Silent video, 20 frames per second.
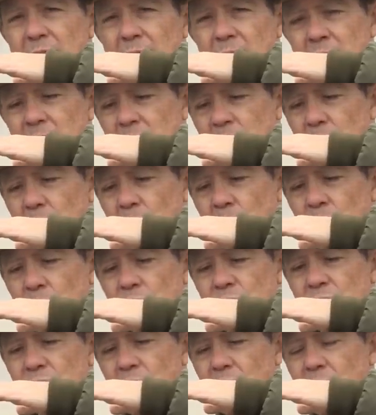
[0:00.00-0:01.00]
As it
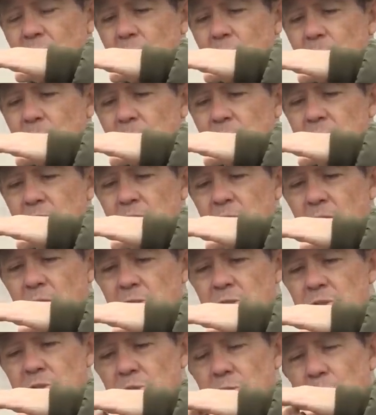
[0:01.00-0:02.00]
moves up, it
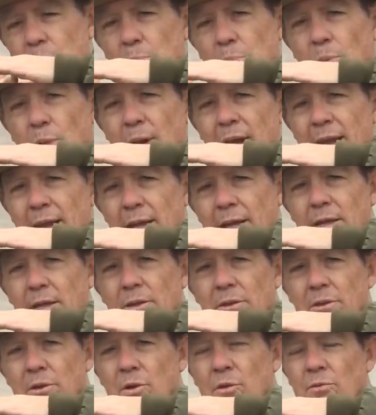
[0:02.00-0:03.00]
starts to break
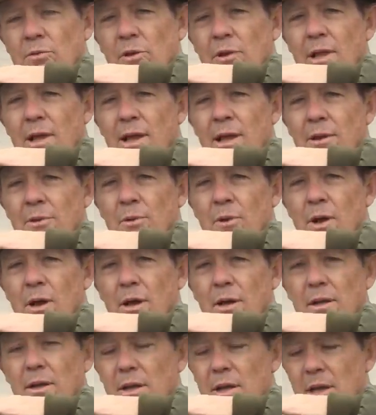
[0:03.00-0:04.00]
the overlying
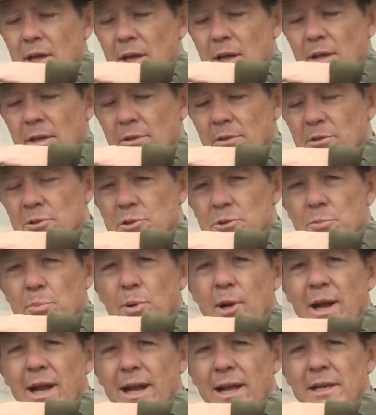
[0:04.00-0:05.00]
rock, and those
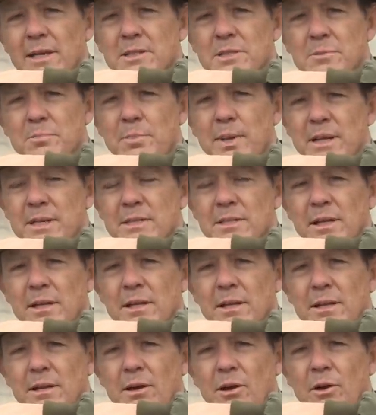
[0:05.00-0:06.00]
breaks
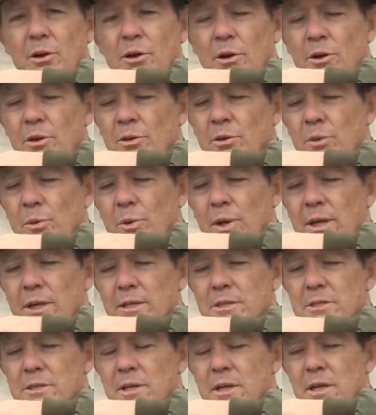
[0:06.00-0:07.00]
basically are
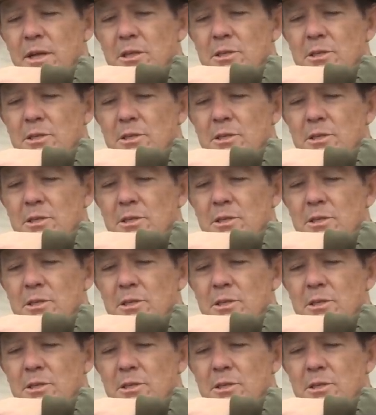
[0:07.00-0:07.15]
earthquakes.